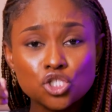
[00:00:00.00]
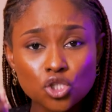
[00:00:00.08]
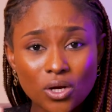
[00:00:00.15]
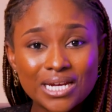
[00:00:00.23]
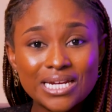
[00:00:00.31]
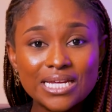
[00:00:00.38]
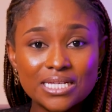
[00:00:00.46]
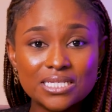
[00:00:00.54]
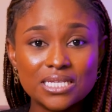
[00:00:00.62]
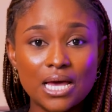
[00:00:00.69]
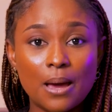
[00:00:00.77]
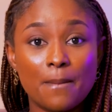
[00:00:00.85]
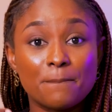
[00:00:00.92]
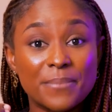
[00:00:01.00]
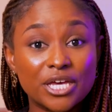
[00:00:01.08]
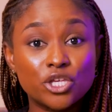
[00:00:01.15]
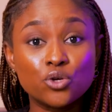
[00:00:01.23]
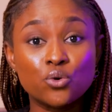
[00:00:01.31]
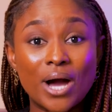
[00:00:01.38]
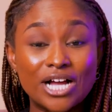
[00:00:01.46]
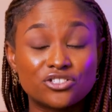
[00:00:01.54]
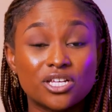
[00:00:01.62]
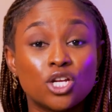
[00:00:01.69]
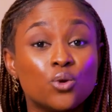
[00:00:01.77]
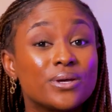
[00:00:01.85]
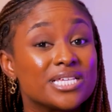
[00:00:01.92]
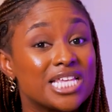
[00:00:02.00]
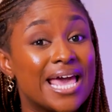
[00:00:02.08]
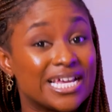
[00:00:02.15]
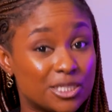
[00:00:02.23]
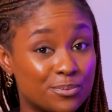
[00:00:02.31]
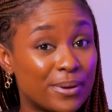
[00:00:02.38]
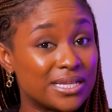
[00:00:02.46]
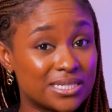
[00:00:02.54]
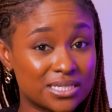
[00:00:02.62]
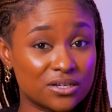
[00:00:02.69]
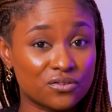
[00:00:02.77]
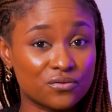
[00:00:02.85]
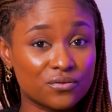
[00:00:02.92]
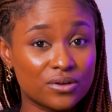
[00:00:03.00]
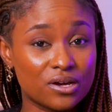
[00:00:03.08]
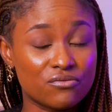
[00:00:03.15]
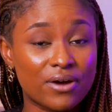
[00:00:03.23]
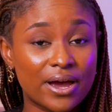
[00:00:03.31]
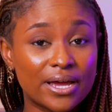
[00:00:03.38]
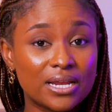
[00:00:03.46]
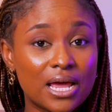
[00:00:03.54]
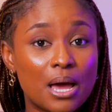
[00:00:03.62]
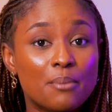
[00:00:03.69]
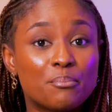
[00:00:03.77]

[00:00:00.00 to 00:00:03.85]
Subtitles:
Solid makes you actually look expensive, right?